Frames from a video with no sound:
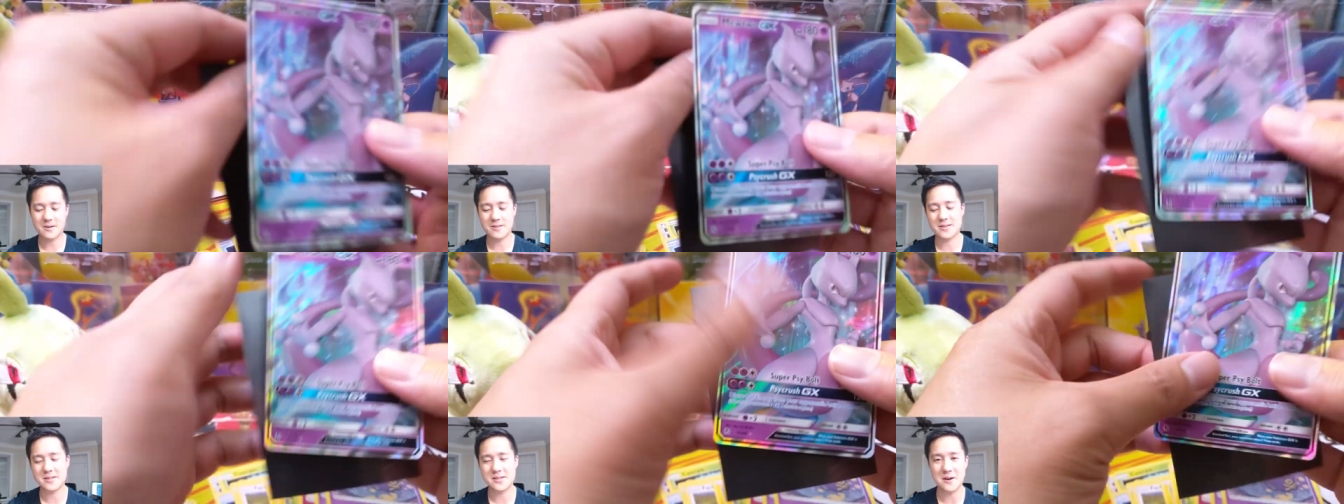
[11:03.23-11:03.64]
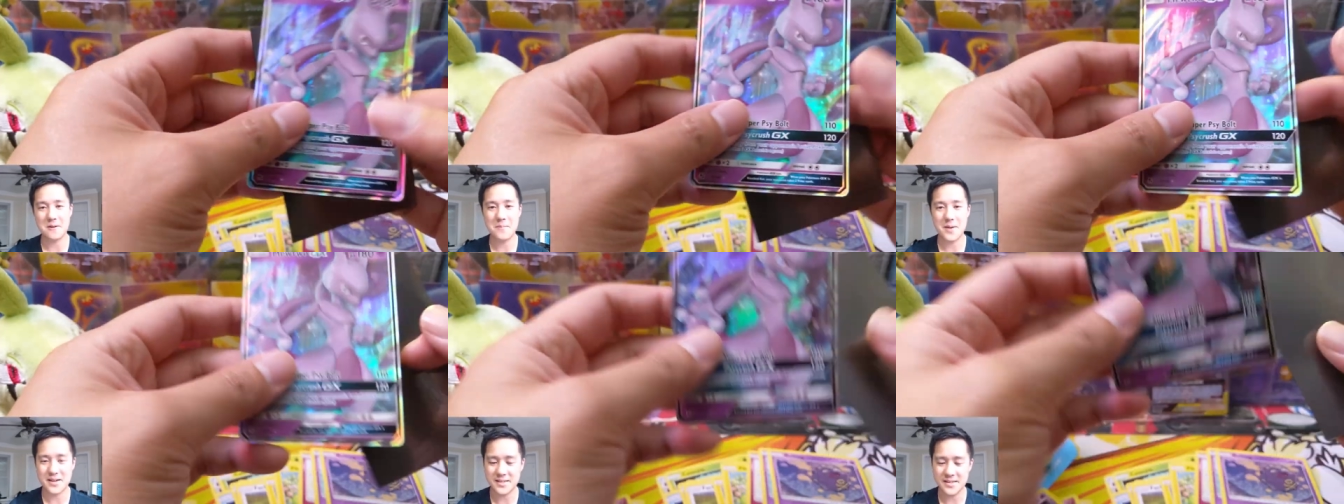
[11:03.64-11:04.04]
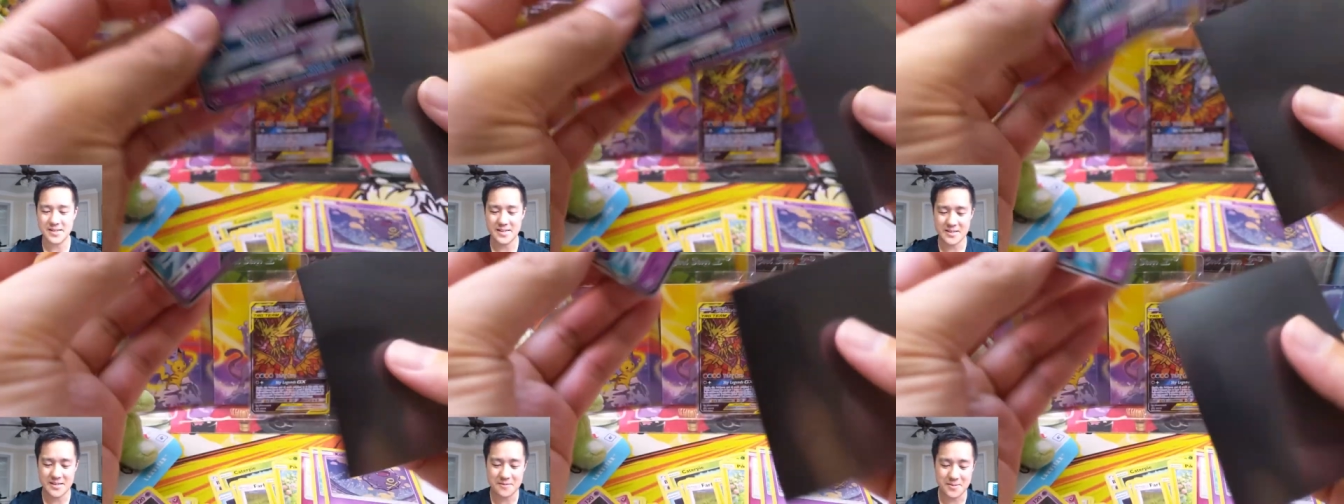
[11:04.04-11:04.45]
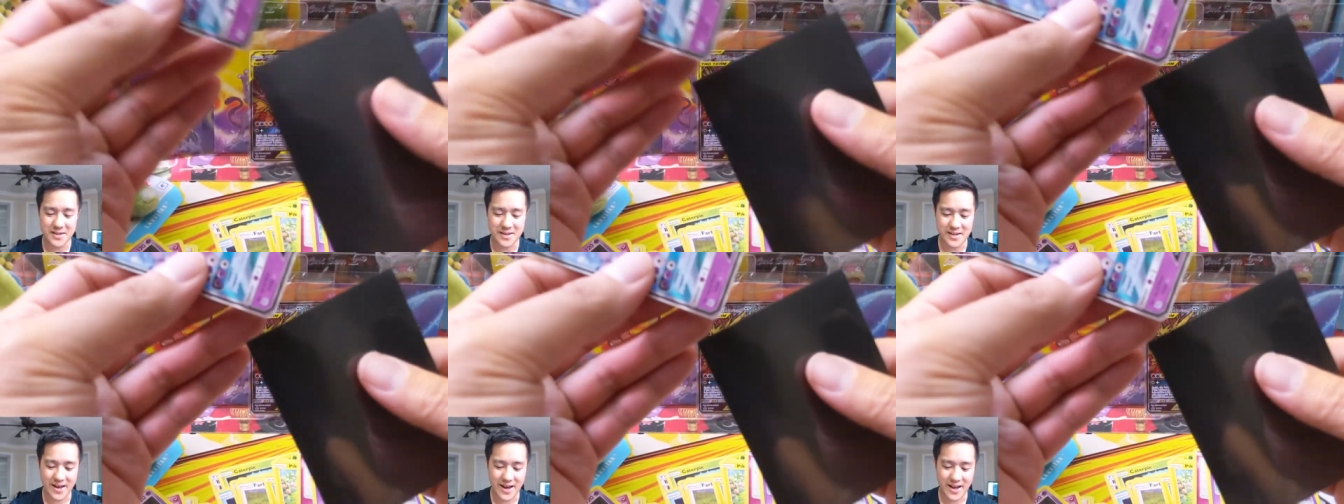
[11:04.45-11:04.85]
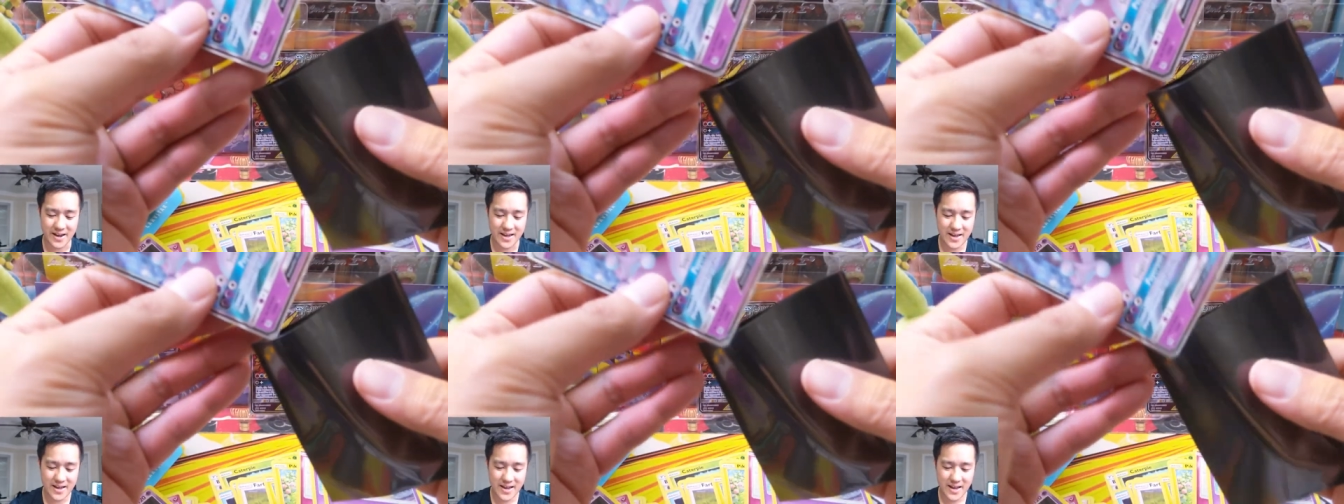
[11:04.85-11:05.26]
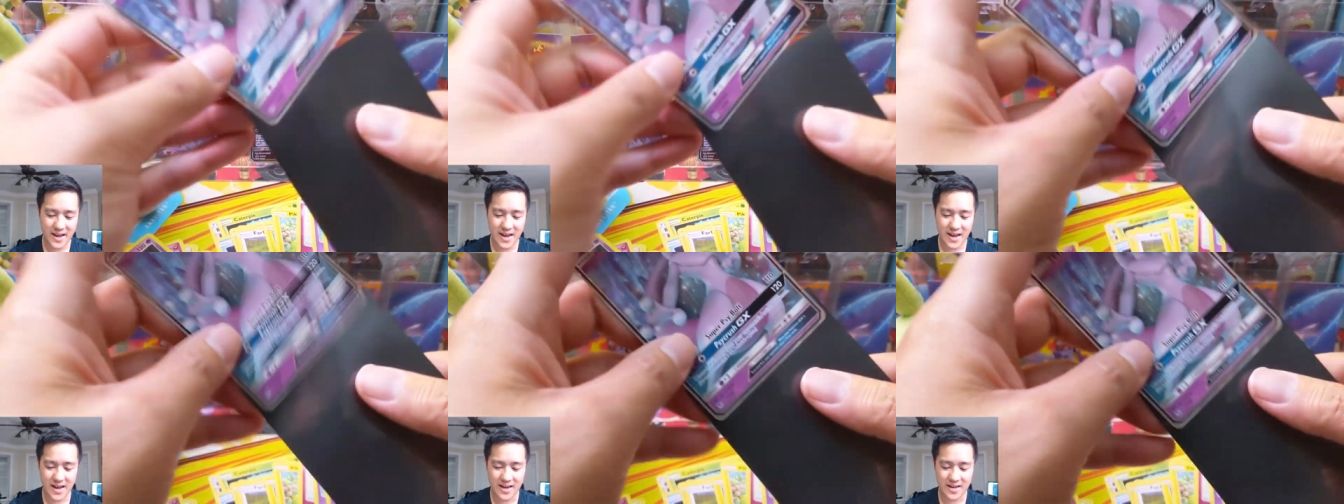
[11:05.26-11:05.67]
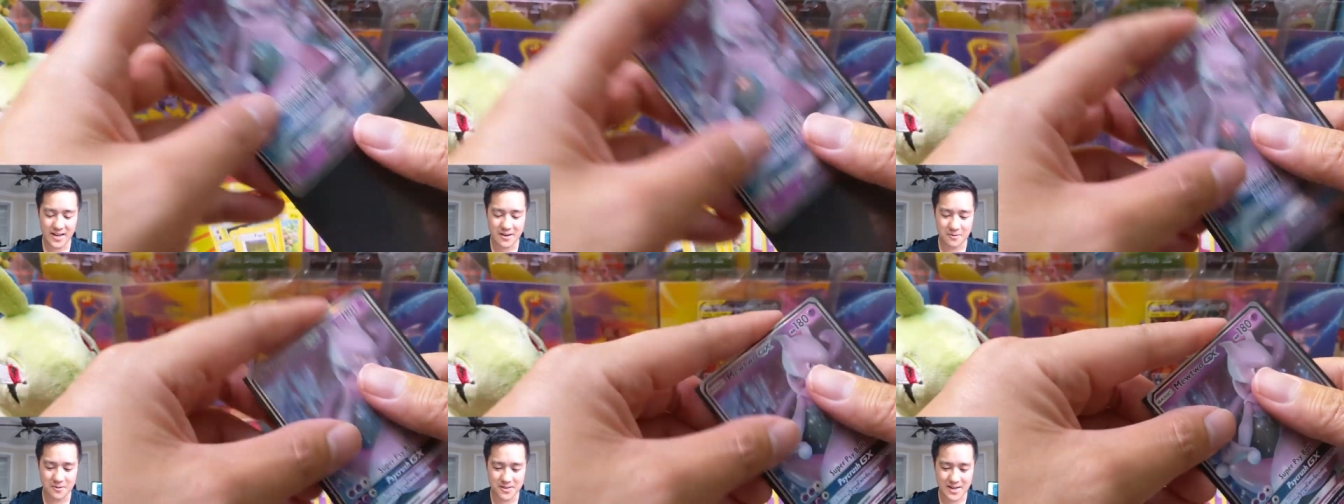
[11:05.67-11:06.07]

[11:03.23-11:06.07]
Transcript: this is our best ETB yet, and it was